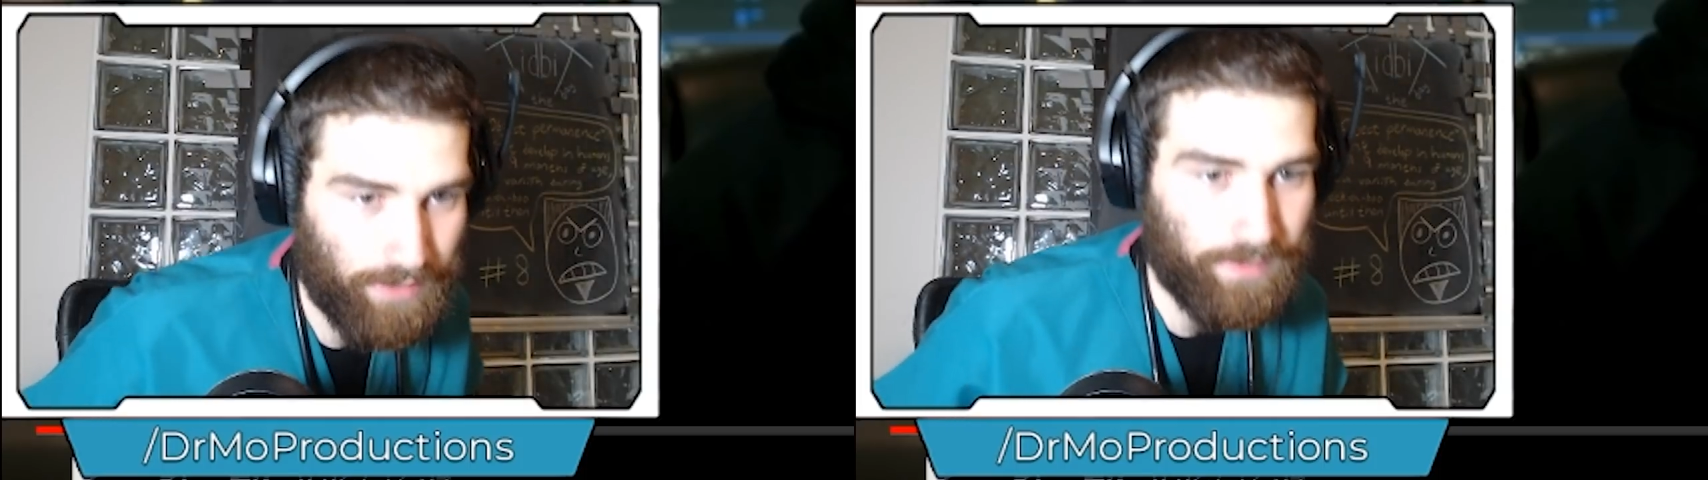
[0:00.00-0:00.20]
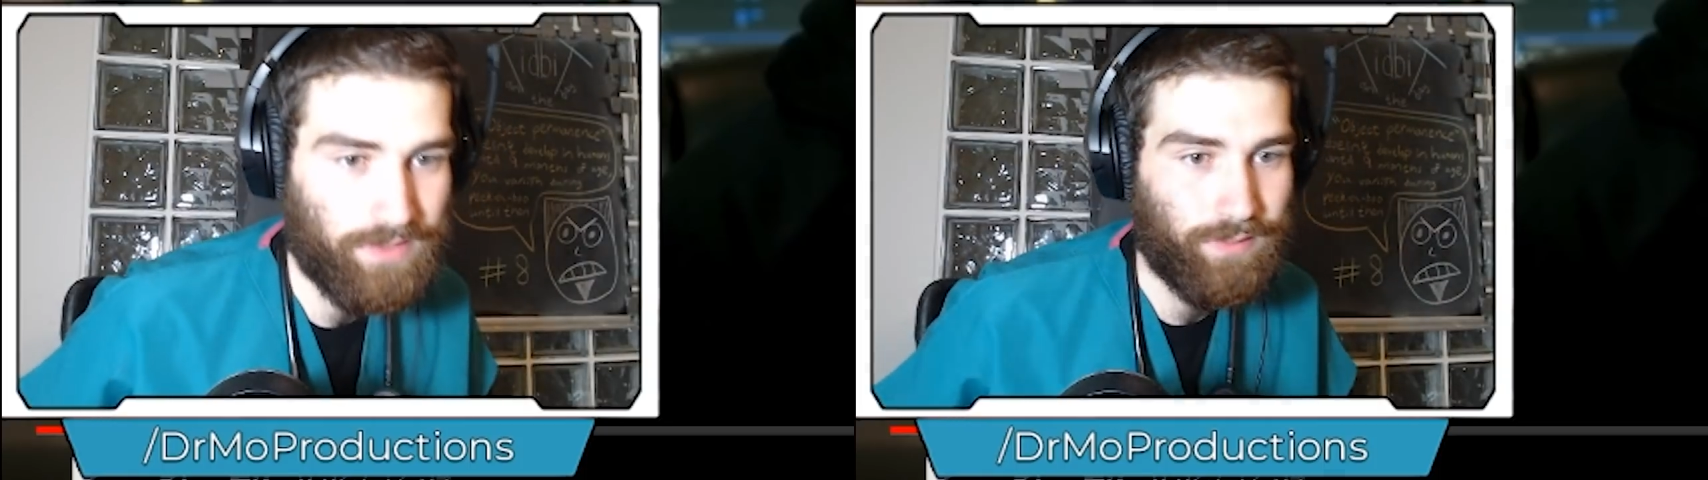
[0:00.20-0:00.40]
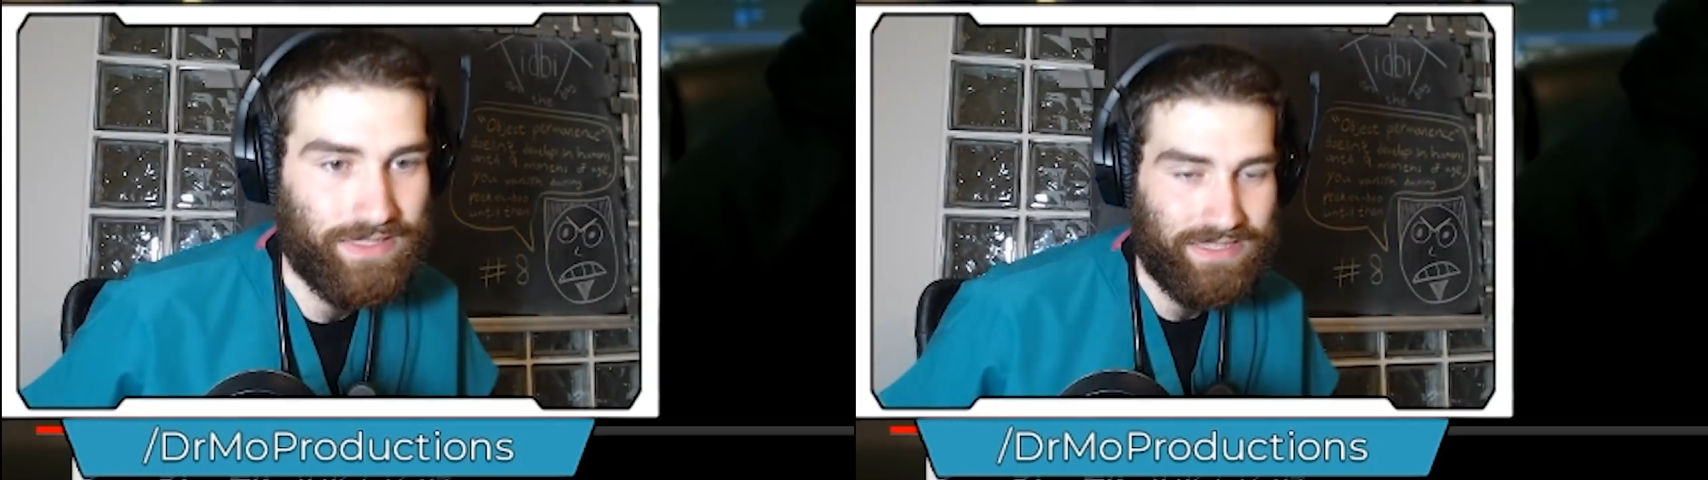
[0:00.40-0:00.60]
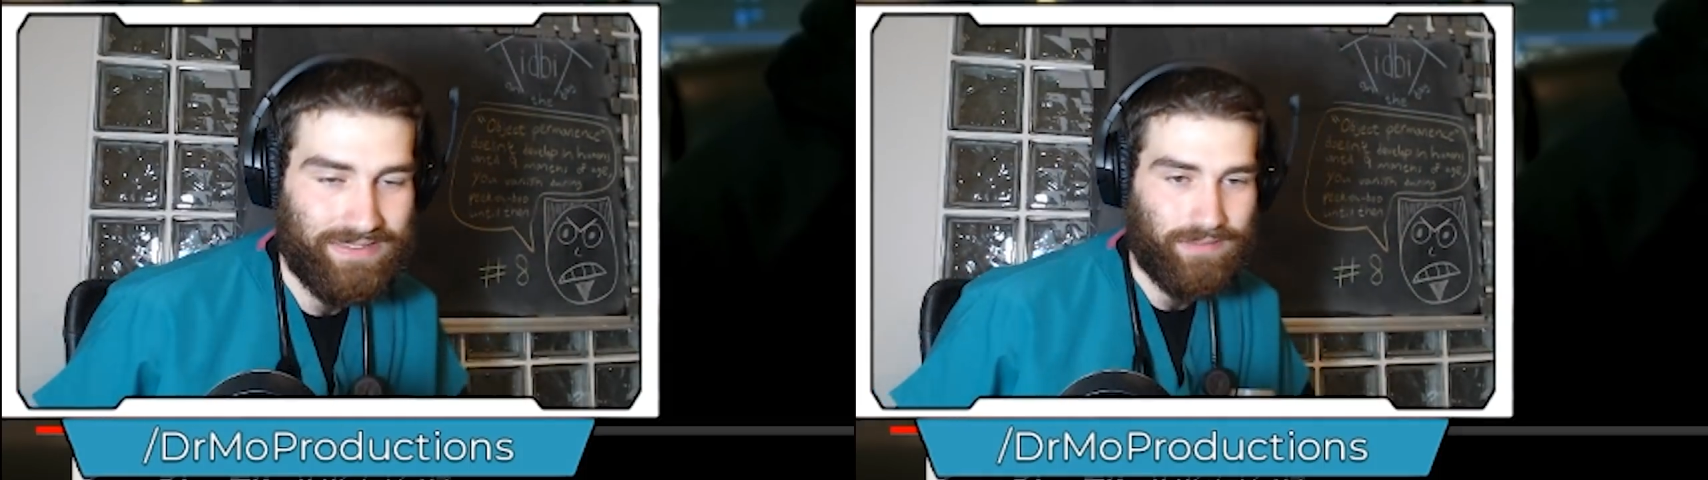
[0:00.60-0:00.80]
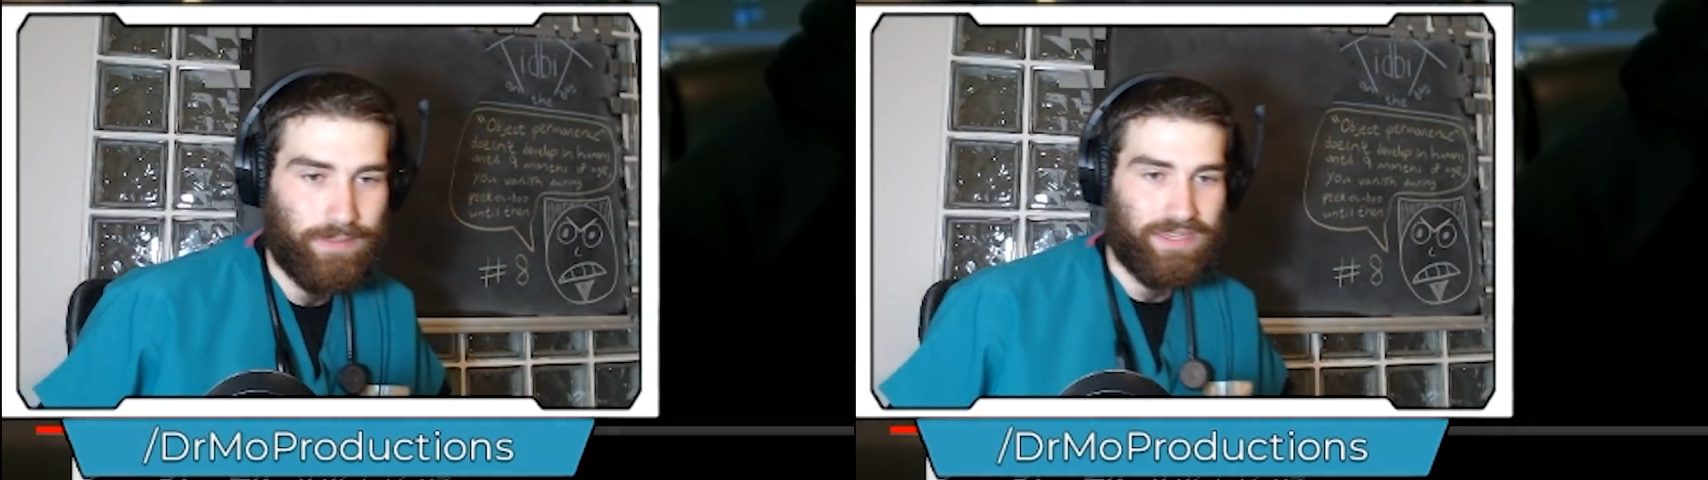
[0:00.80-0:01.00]
much went
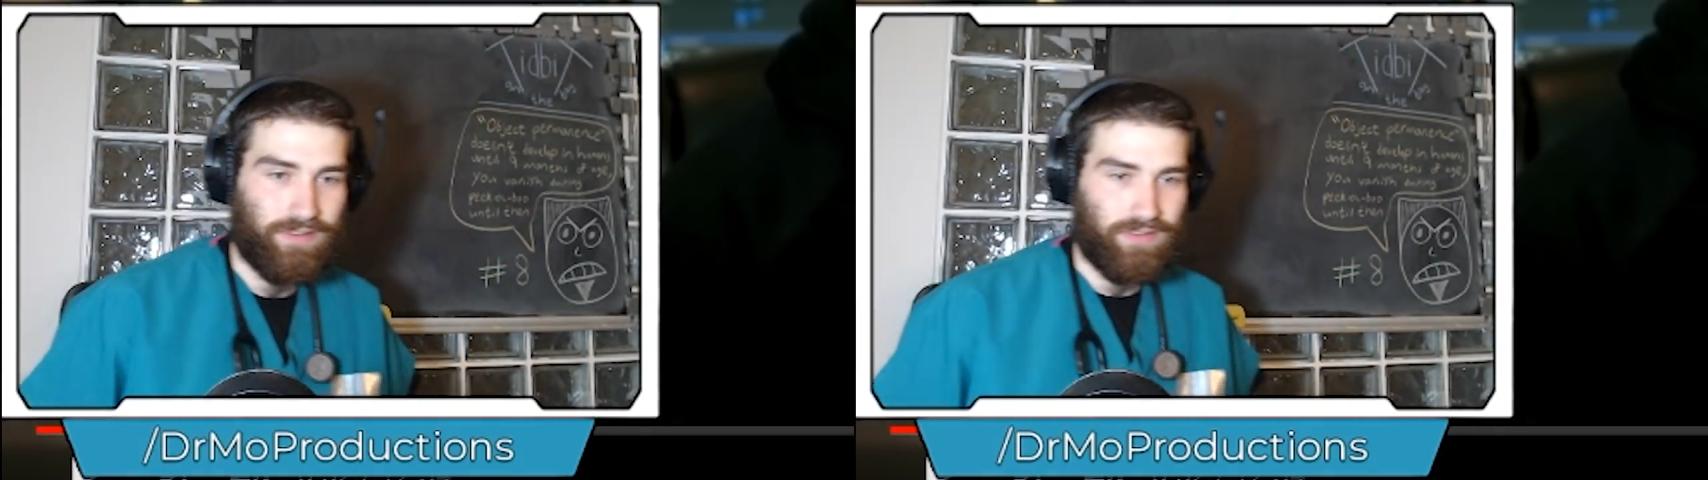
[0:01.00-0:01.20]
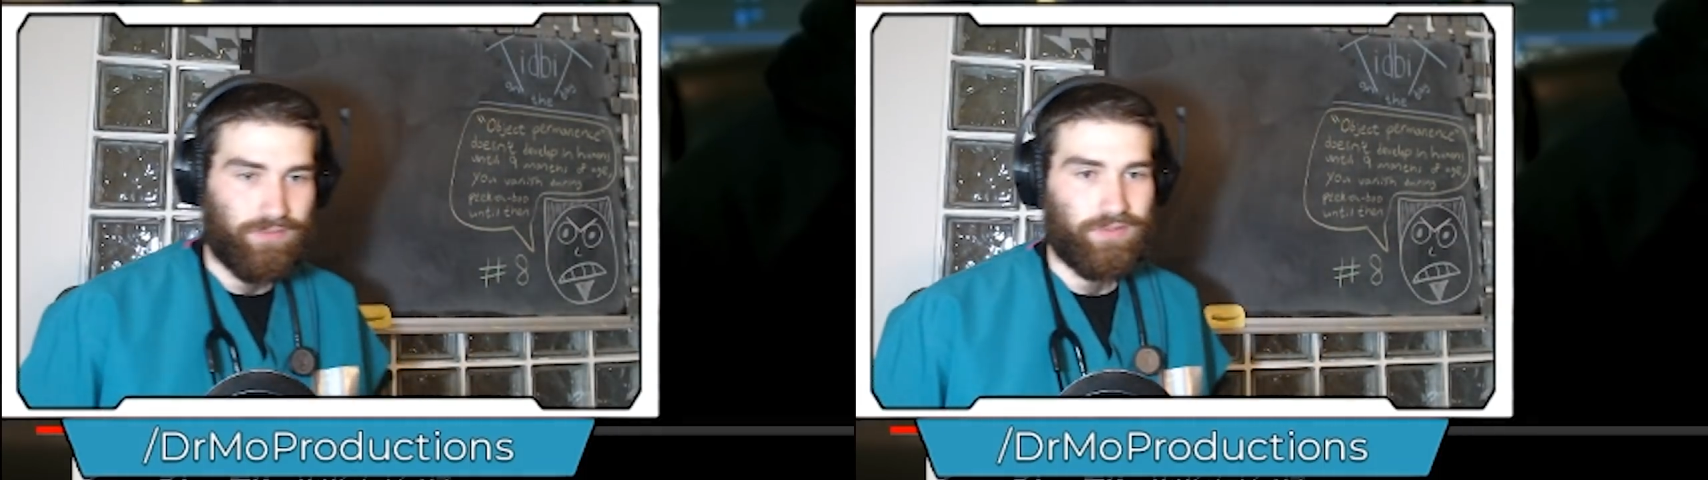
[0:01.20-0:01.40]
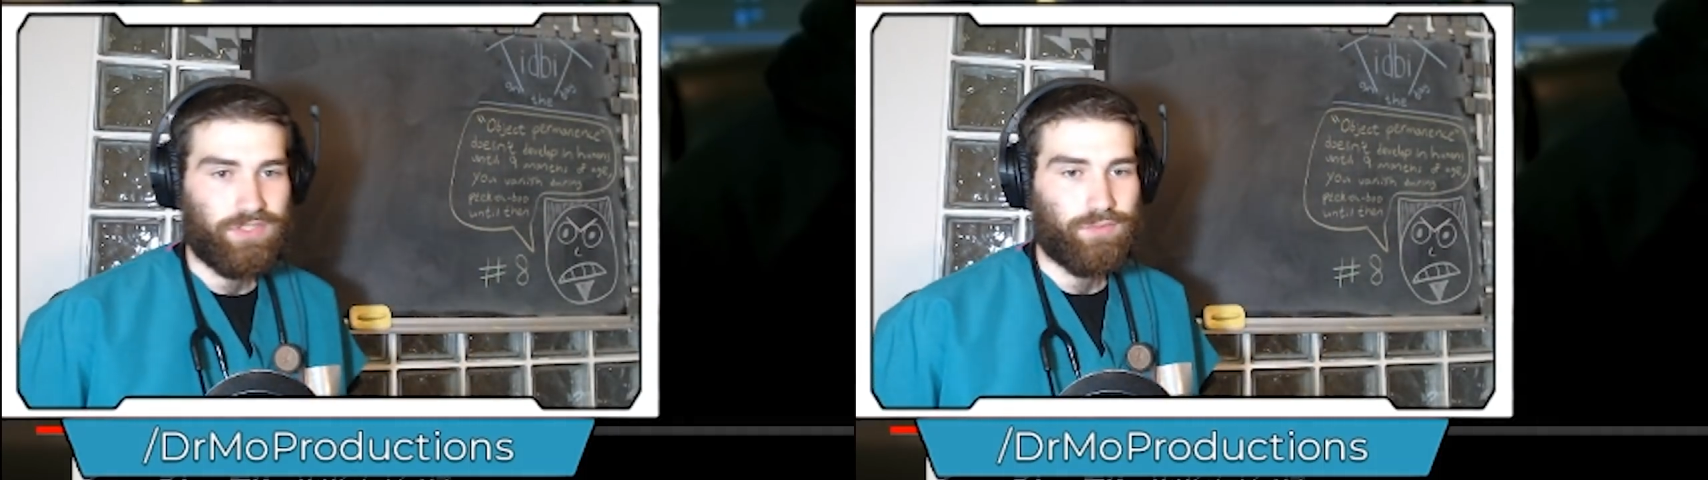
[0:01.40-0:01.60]
into making a Da Vinci